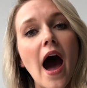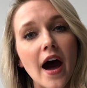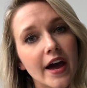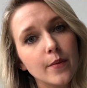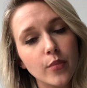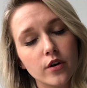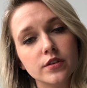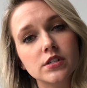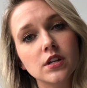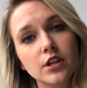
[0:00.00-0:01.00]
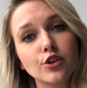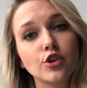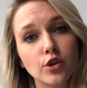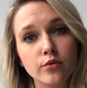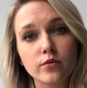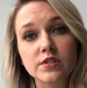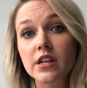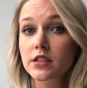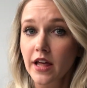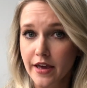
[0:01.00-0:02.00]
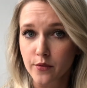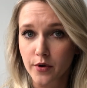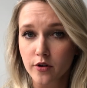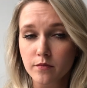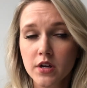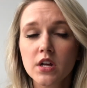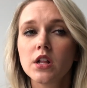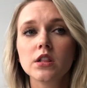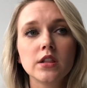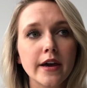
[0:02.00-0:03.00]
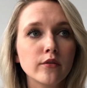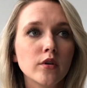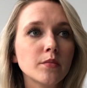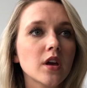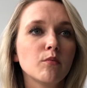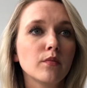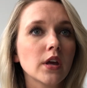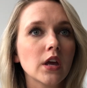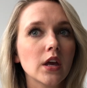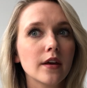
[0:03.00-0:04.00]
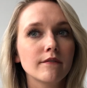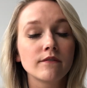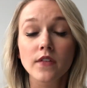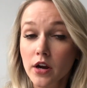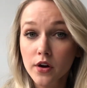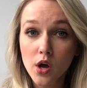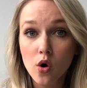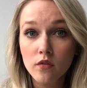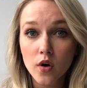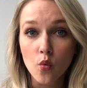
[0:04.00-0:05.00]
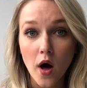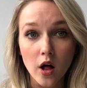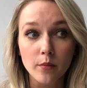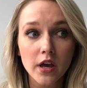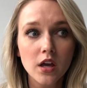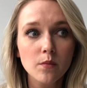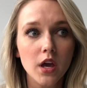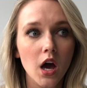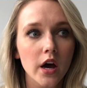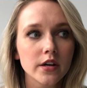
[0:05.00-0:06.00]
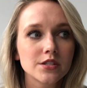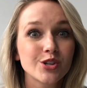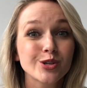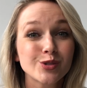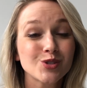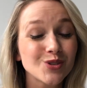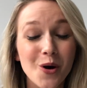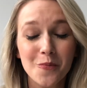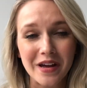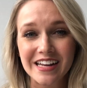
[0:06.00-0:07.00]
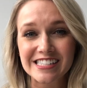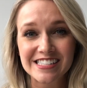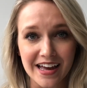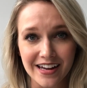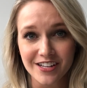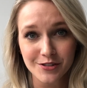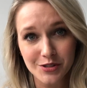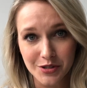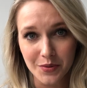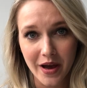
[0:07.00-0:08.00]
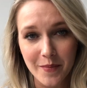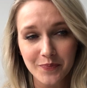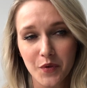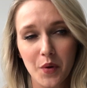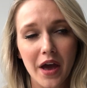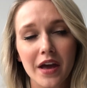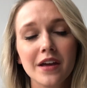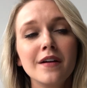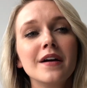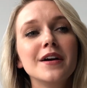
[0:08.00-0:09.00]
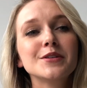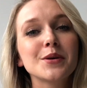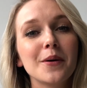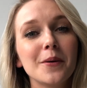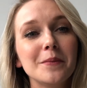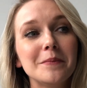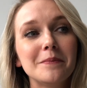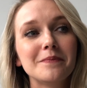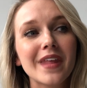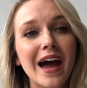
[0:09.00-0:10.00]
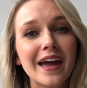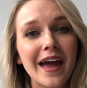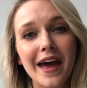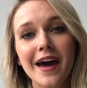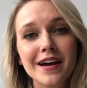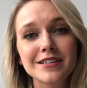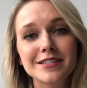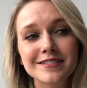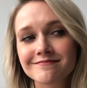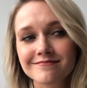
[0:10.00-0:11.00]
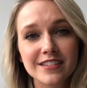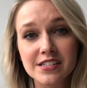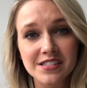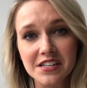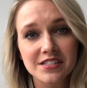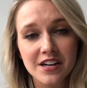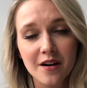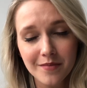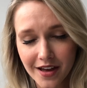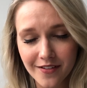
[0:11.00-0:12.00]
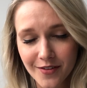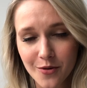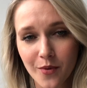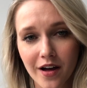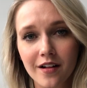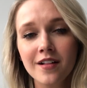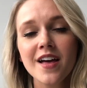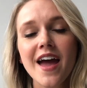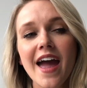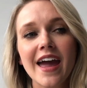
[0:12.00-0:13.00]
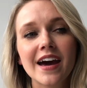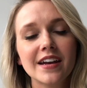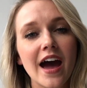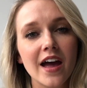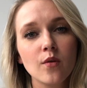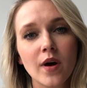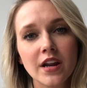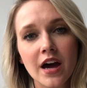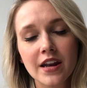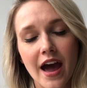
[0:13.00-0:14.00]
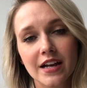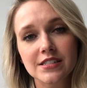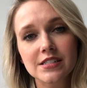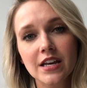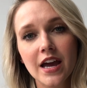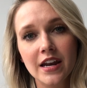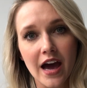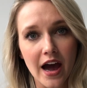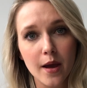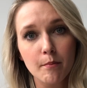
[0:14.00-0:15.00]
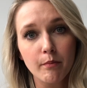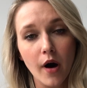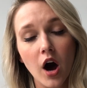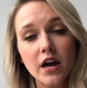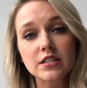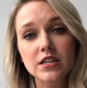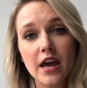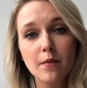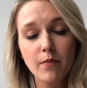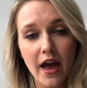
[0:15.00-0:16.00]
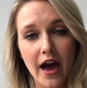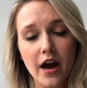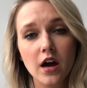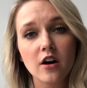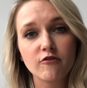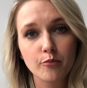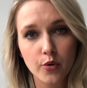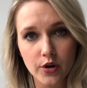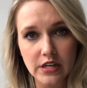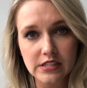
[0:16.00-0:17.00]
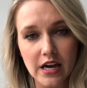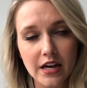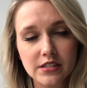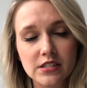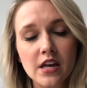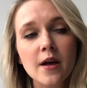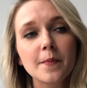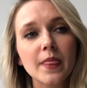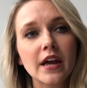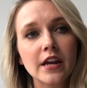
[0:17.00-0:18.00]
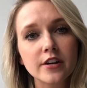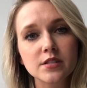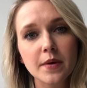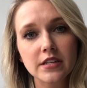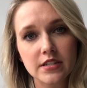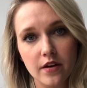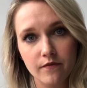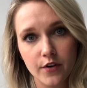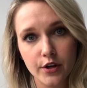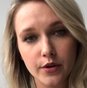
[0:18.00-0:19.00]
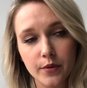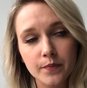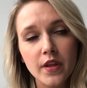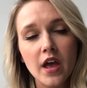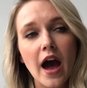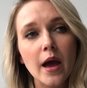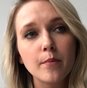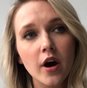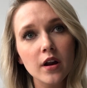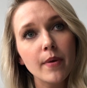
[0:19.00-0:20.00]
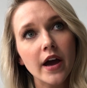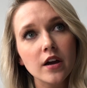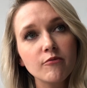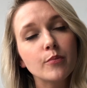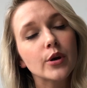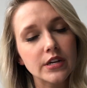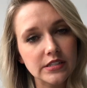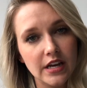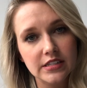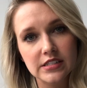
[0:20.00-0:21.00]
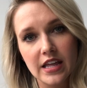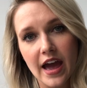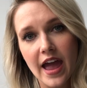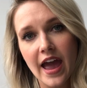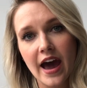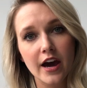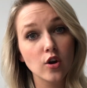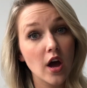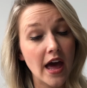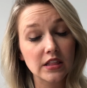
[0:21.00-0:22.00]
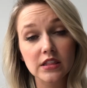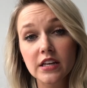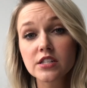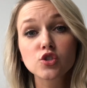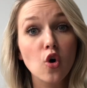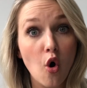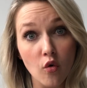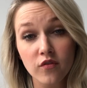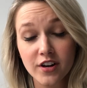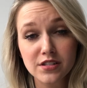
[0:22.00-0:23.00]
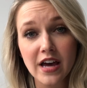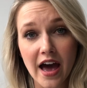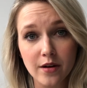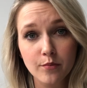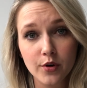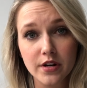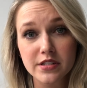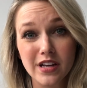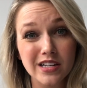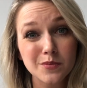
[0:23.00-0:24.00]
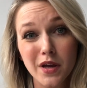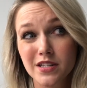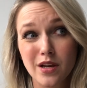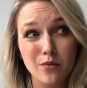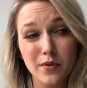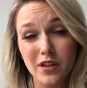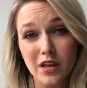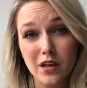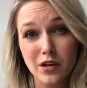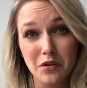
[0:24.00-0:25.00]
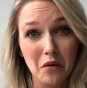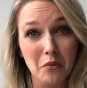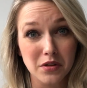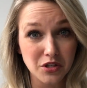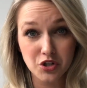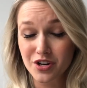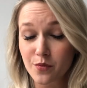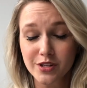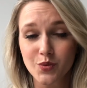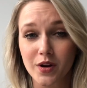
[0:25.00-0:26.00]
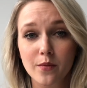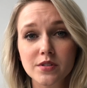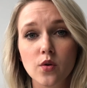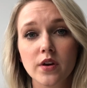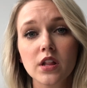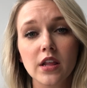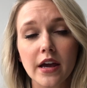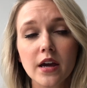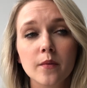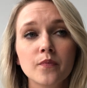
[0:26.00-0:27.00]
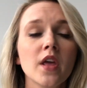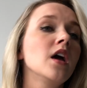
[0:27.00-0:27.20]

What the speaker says: I personally use Lightroom. Lightroom can be very overwhelming because there's so many settings to it, okay? So I hacked the system, if you will, and I went on Etsy and I bought a pack of presets. And here's my tip for you. I bought a pack of presets that had at least over 10 presets because I really, wasn't sure which one I was going to like.